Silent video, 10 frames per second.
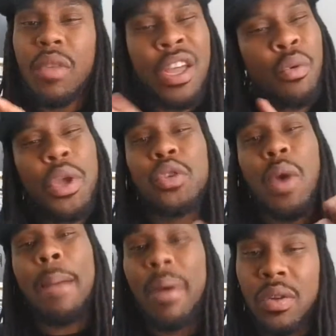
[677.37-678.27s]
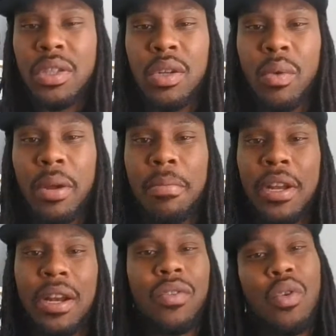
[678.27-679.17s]
And the reason why I personally
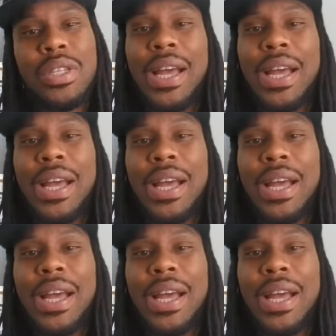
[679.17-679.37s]
recommend it, of course,